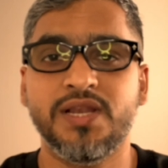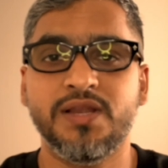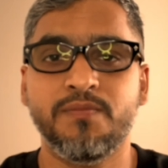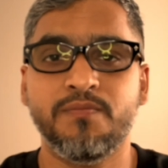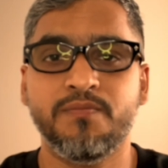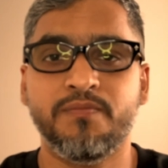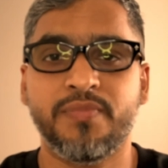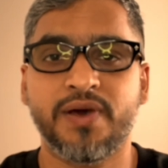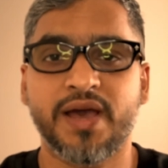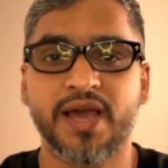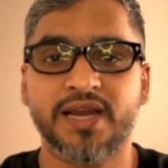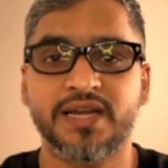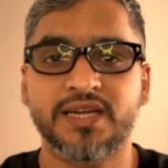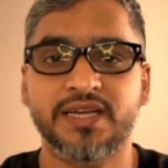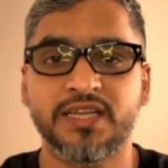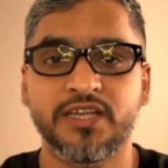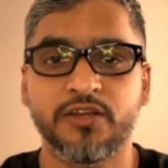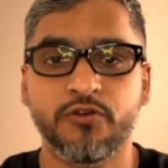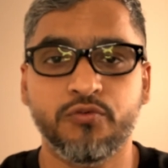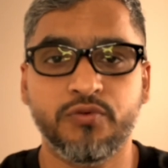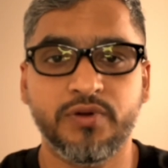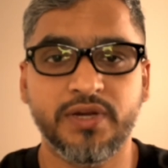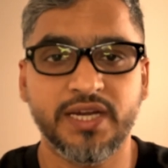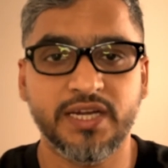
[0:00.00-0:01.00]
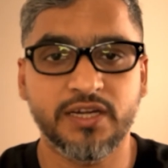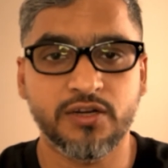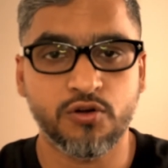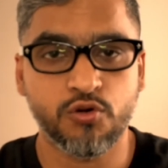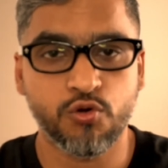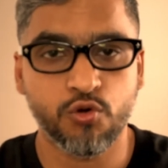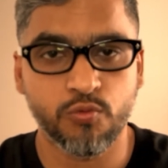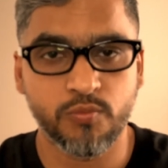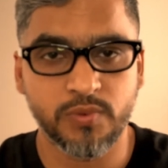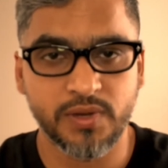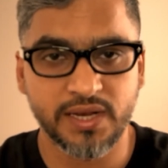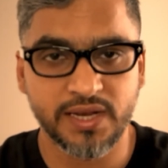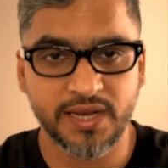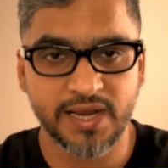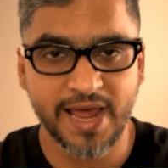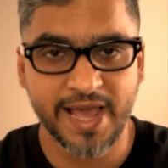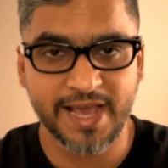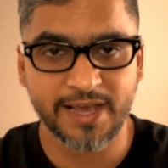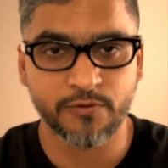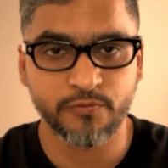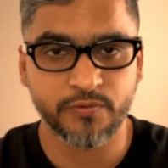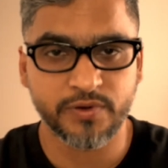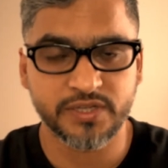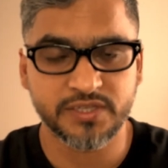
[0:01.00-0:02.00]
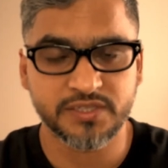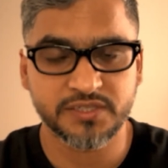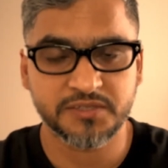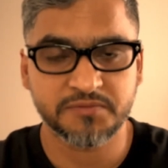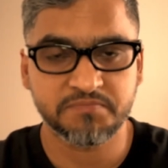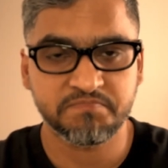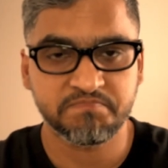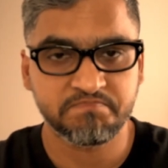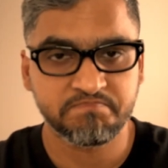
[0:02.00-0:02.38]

impact, you need global language.